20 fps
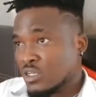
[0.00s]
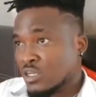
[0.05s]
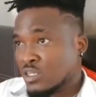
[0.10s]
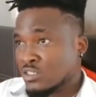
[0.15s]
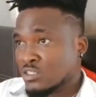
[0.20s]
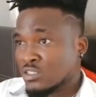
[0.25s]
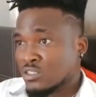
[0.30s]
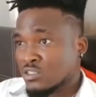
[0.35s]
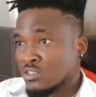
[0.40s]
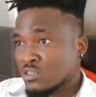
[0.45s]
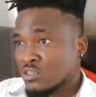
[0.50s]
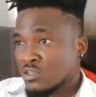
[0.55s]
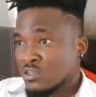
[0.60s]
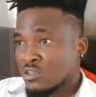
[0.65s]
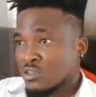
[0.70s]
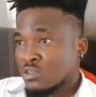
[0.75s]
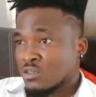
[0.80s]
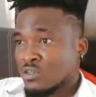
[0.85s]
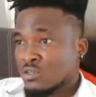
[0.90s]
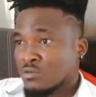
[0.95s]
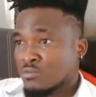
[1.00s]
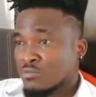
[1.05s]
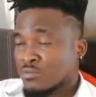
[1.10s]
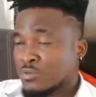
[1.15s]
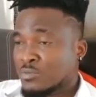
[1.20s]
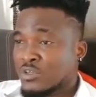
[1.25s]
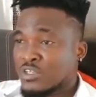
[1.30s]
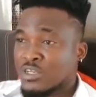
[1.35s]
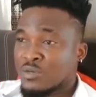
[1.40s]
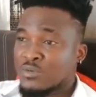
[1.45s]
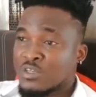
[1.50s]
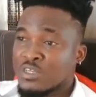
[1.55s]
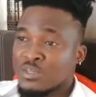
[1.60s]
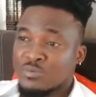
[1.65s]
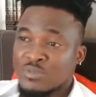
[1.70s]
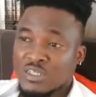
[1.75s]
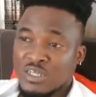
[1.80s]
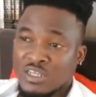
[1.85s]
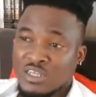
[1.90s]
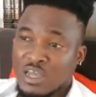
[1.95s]
and maybe the
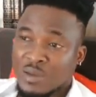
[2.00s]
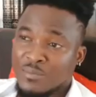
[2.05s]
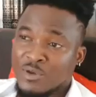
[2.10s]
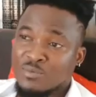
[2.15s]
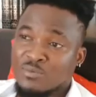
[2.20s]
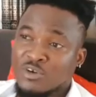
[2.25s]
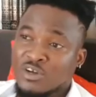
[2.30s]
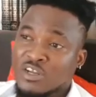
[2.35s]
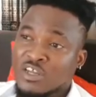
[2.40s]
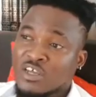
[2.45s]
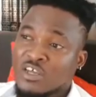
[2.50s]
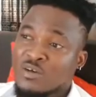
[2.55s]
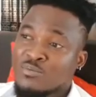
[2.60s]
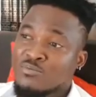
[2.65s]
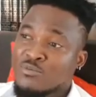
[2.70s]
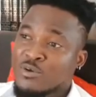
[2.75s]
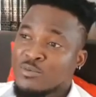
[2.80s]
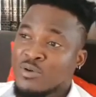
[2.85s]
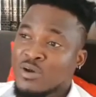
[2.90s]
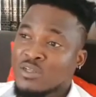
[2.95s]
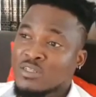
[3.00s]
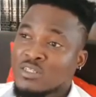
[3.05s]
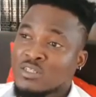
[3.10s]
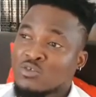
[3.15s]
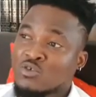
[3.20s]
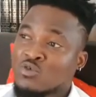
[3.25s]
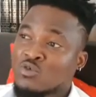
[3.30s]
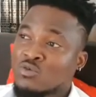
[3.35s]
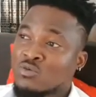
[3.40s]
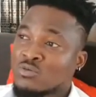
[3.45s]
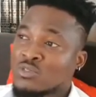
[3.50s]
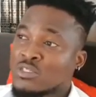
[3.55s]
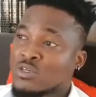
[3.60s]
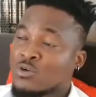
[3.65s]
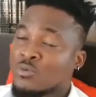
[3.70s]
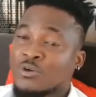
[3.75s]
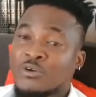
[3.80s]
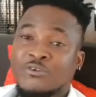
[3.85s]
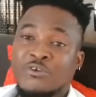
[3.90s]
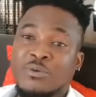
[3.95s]
minimum saying a memory and I am repenting. No,
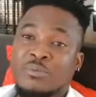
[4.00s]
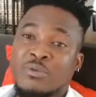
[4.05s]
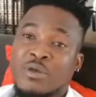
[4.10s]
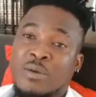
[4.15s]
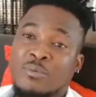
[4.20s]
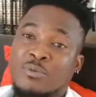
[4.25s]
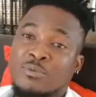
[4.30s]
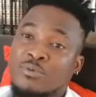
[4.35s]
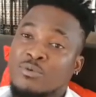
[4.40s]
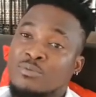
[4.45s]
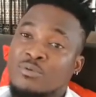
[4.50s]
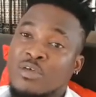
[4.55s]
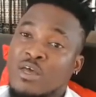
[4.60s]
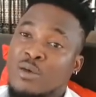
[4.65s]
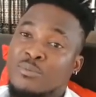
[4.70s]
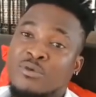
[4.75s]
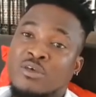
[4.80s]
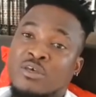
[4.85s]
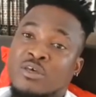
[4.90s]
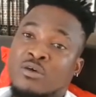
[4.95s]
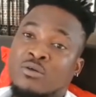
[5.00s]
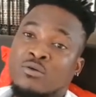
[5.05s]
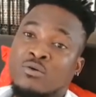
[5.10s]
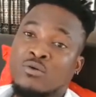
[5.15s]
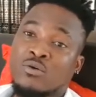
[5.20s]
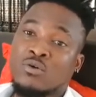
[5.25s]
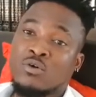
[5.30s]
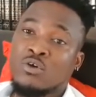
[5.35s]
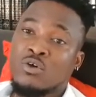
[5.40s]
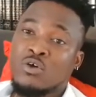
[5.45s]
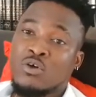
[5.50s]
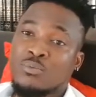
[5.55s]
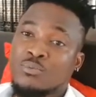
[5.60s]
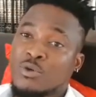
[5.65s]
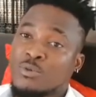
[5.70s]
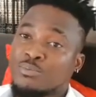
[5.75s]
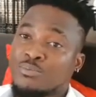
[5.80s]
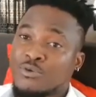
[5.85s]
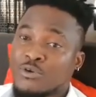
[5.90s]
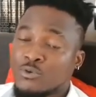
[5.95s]
so we show me a baby. I may you know,
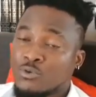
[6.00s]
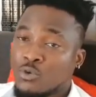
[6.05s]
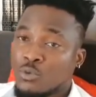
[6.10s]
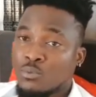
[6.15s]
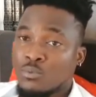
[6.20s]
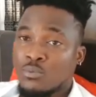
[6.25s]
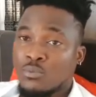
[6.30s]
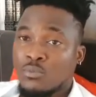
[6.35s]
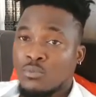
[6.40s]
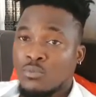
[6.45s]
men pre room